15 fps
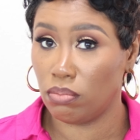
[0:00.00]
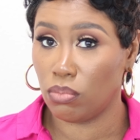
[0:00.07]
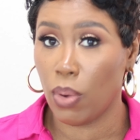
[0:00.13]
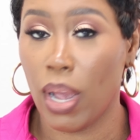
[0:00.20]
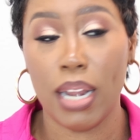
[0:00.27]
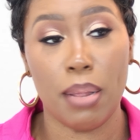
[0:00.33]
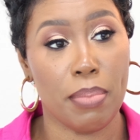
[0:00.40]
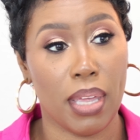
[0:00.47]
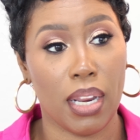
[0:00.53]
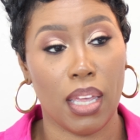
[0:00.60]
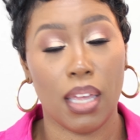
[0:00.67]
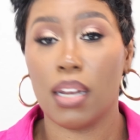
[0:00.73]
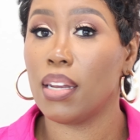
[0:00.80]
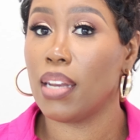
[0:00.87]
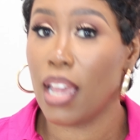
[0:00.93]
wait a
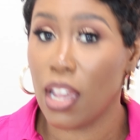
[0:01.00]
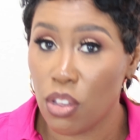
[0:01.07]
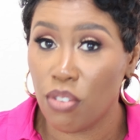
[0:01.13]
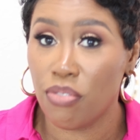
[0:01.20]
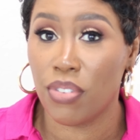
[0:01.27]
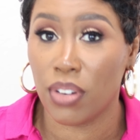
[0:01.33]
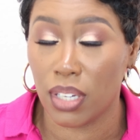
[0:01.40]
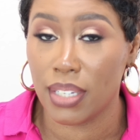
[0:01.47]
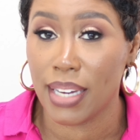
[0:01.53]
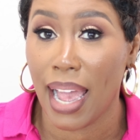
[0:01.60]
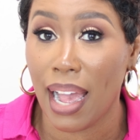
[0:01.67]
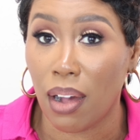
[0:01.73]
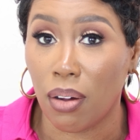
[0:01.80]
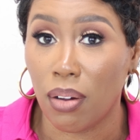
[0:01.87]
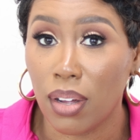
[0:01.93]
minute, now you're full of
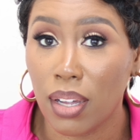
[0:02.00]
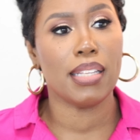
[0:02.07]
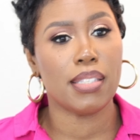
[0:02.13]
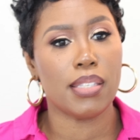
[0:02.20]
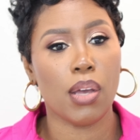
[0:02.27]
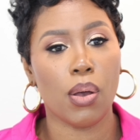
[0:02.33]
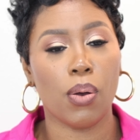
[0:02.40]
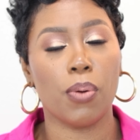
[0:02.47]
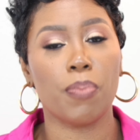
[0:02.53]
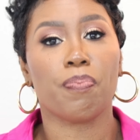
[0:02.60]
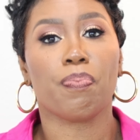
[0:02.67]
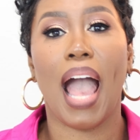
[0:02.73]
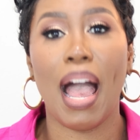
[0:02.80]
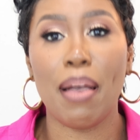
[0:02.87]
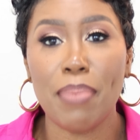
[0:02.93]
doubt. And so
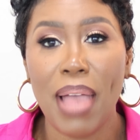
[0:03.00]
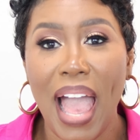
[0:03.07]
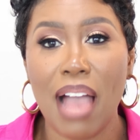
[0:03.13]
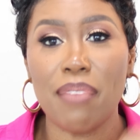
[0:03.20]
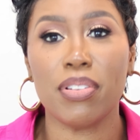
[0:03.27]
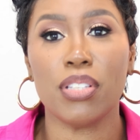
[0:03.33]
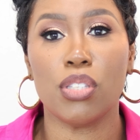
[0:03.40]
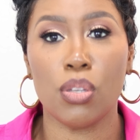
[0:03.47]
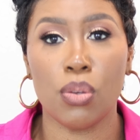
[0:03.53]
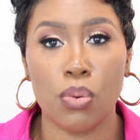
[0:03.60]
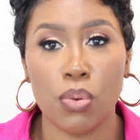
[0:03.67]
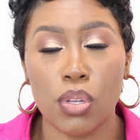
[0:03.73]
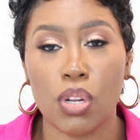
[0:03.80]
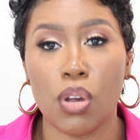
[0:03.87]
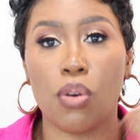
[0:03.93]
I'm having
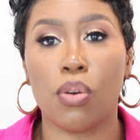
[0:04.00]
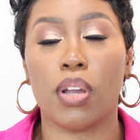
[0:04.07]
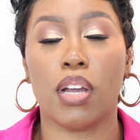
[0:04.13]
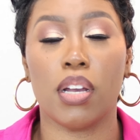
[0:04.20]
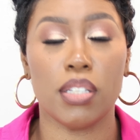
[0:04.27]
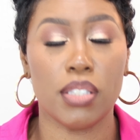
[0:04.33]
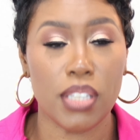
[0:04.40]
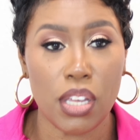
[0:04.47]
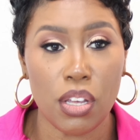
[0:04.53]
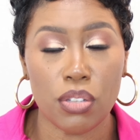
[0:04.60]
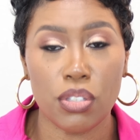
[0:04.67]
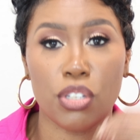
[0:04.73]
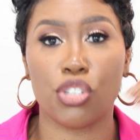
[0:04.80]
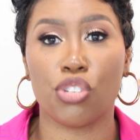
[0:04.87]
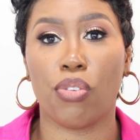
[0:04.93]
to, continue
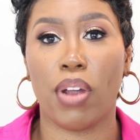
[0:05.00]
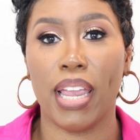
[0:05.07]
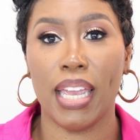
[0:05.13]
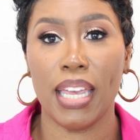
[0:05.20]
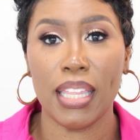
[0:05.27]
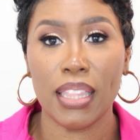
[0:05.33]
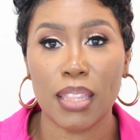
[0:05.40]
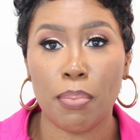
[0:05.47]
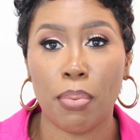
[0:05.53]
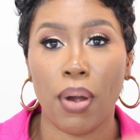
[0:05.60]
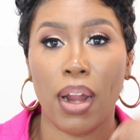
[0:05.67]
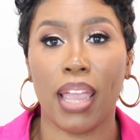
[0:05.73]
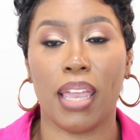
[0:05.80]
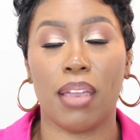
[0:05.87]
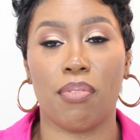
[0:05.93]
to train the
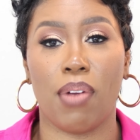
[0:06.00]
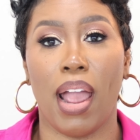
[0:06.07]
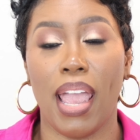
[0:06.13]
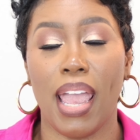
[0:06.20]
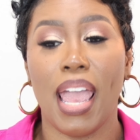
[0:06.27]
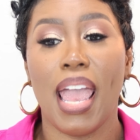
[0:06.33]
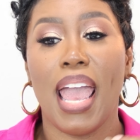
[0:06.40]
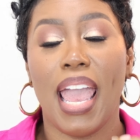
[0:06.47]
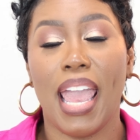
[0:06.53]
brain, right?